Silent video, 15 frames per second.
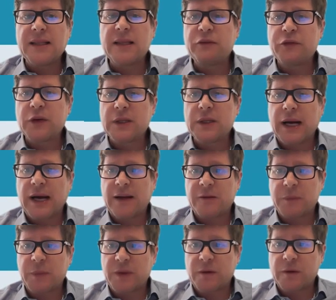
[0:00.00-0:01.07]
different
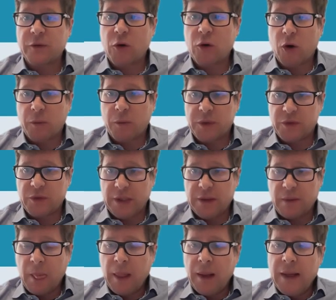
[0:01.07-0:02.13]
aspects of
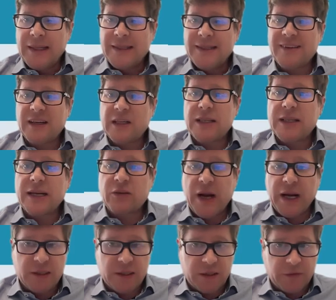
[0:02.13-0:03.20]
copyright. These are
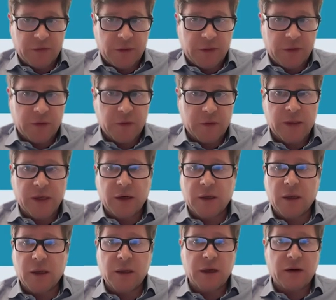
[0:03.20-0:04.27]
directives, so they are
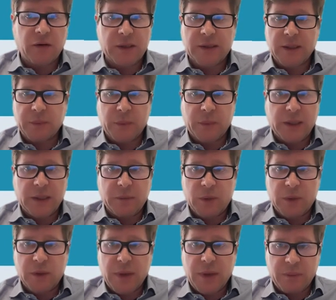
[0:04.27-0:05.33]
not directly
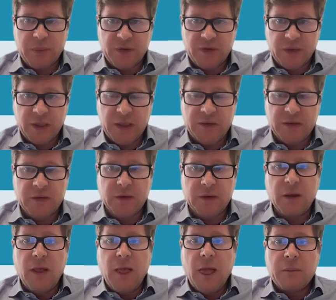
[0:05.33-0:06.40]
applicable in member states.
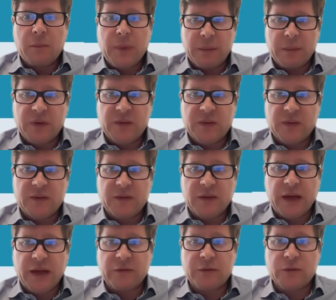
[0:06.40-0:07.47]
Member states
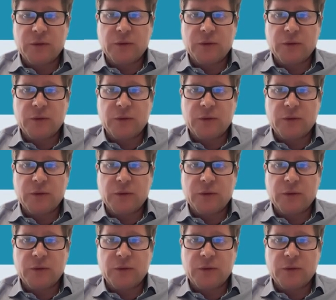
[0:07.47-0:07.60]
have